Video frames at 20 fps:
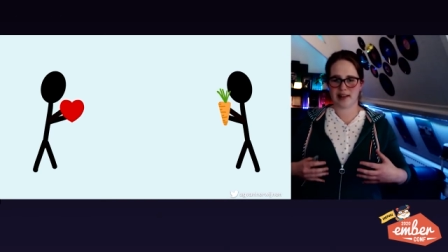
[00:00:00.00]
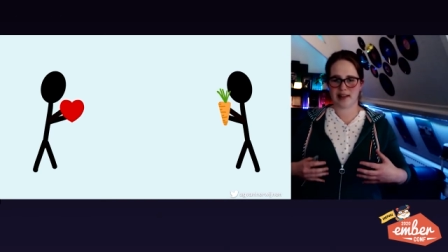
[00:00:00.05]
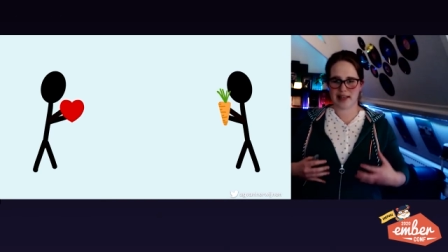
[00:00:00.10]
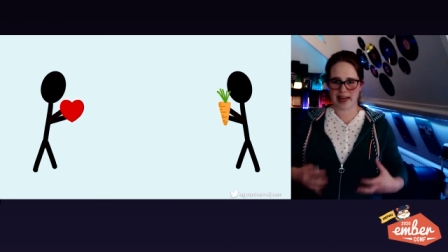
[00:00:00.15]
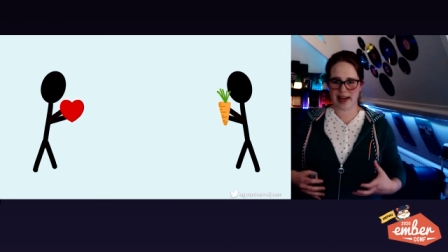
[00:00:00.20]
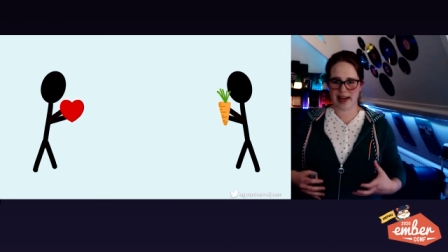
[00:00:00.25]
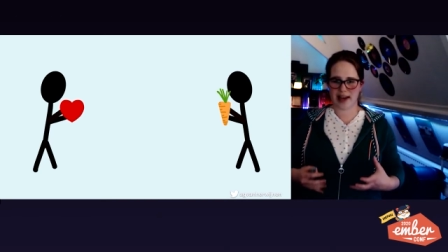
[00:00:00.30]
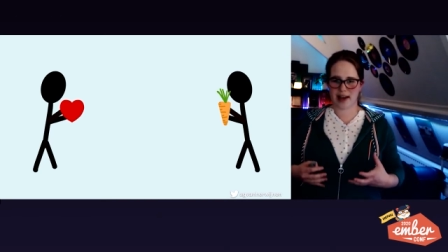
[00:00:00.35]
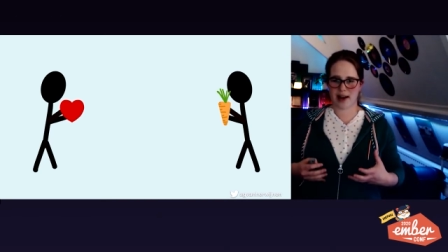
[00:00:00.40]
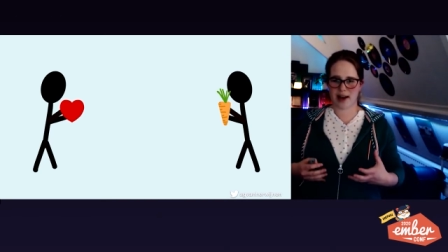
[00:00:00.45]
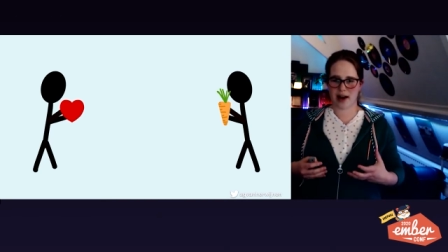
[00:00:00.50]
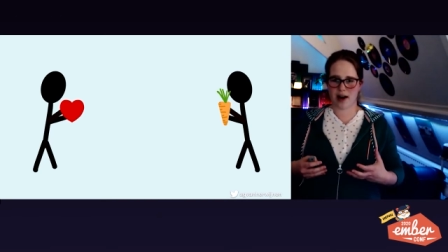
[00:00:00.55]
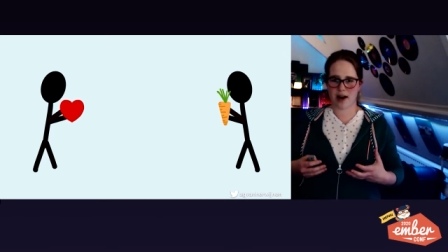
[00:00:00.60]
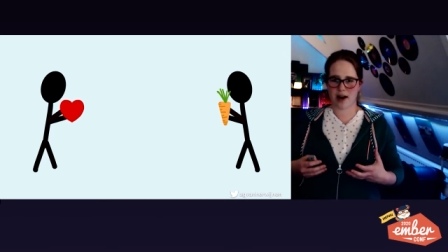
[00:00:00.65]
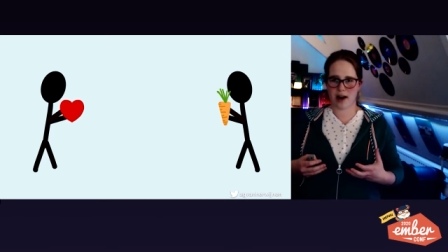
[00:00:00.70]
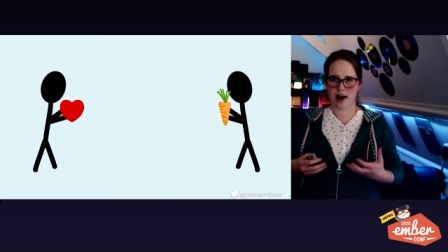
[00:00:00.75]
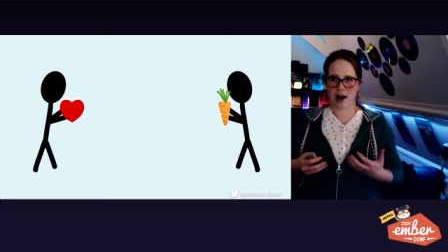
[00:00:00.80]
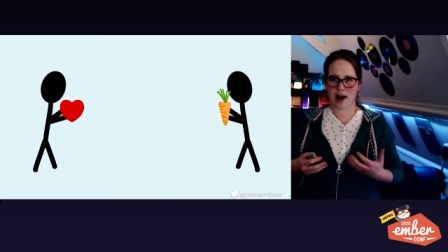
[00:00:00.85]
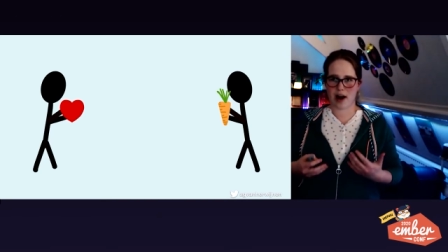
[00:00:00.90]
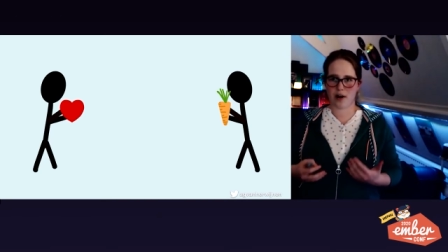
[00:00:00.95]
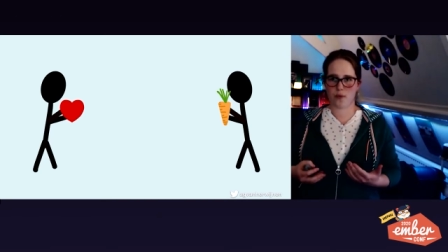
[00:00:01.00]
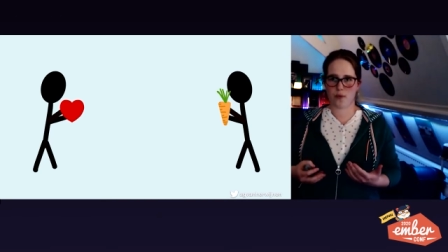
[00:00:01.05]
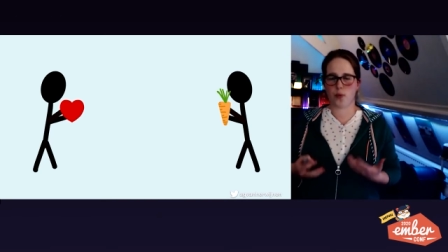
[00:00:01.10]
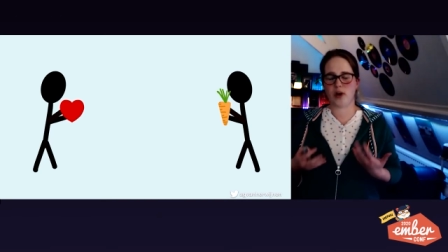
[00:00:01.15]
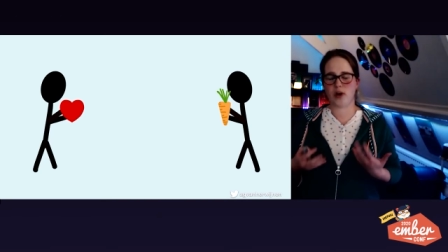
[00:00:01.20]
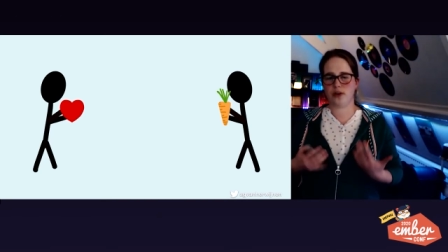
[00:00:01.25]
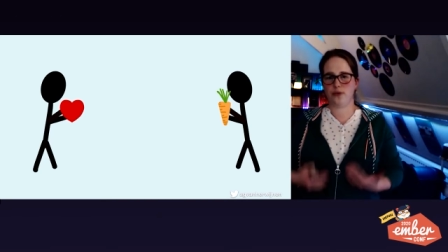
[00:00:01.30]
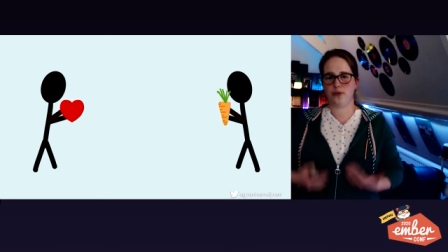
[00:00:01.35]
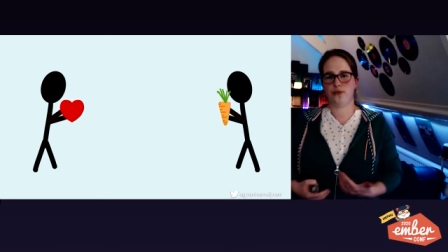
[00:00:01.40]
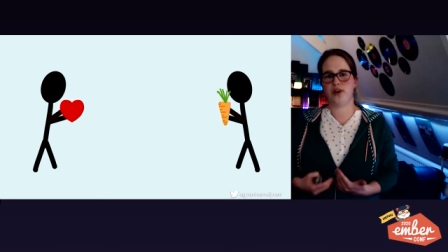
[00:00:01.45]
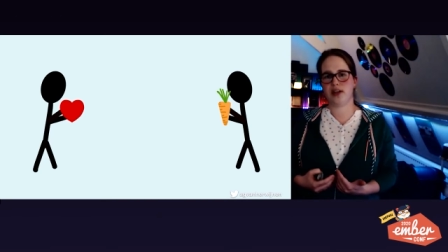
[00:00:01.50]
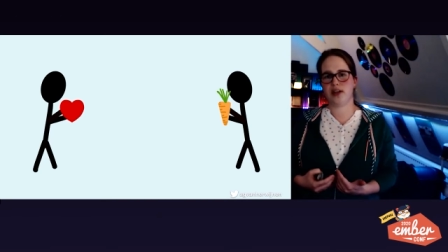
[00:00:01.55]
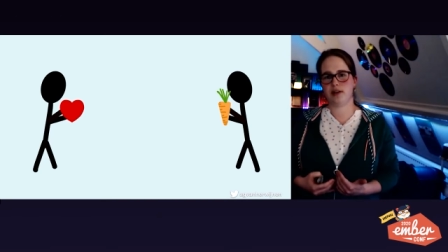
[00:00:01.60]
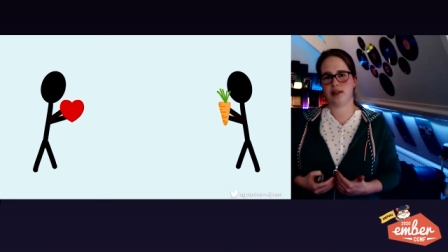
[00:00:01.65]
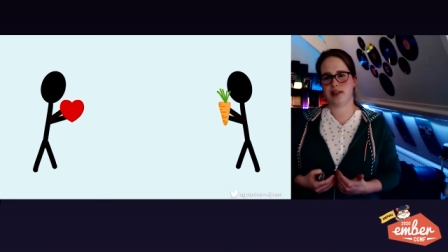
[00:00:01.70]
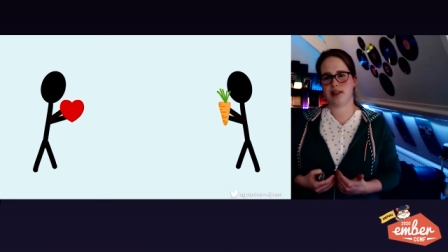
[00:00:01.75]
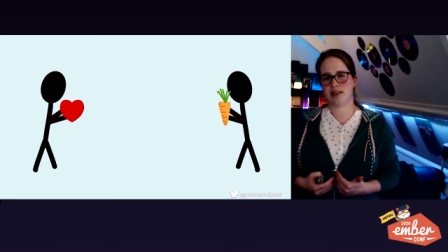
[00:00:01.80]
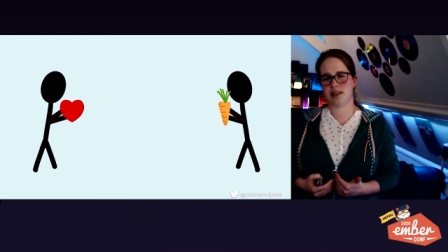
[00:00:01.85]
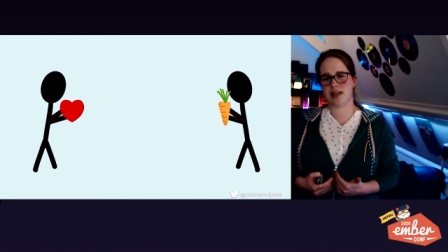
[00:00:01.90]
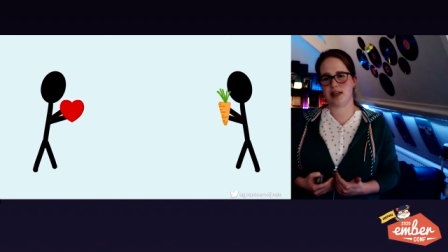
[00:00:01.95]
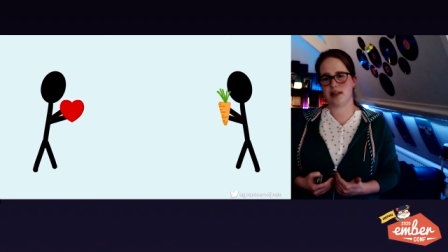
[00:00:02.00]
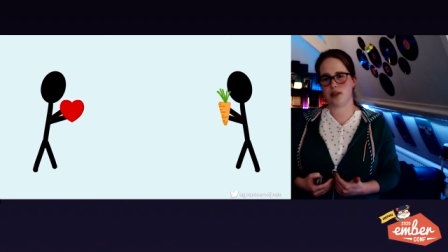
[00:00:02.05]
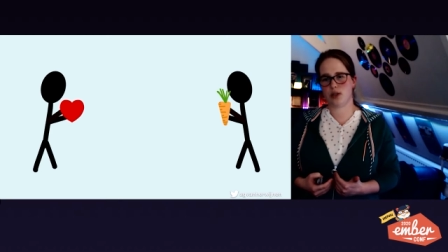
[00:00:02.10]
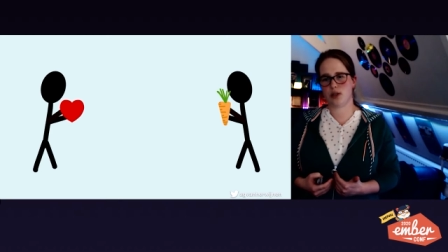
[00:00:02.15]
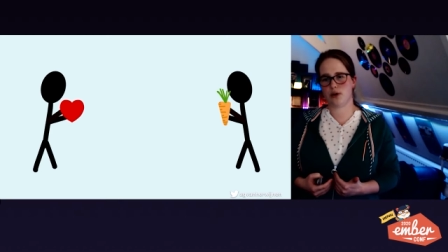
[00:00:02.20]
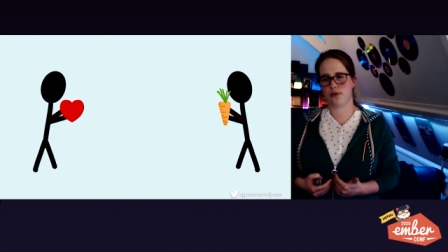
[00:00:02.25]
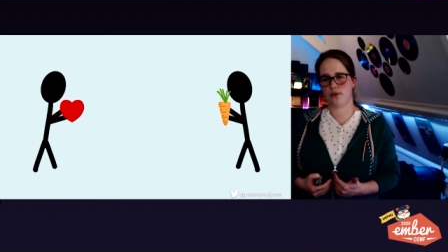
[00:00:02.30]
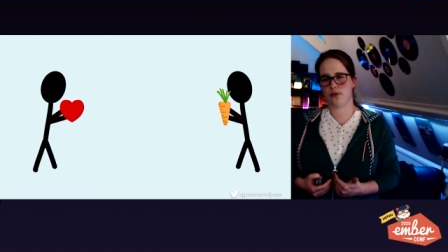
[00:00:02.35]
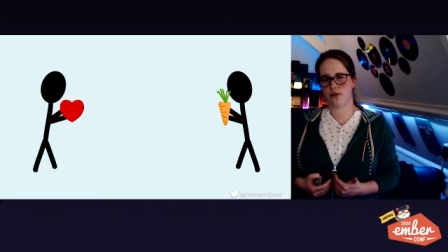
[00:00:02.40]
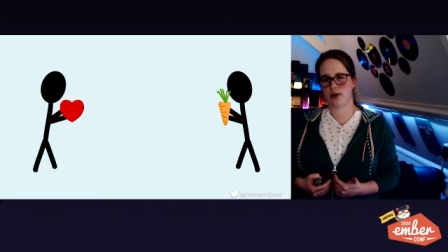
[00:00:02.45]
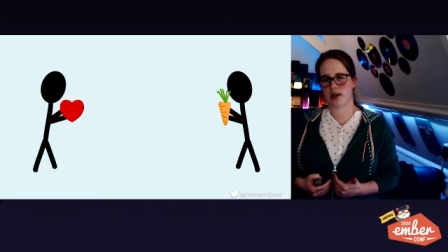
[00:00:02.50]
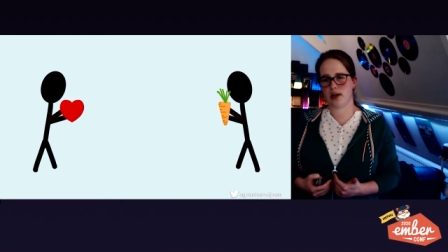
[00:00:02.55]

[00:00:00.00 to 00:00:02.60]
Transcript: they will feel this sense of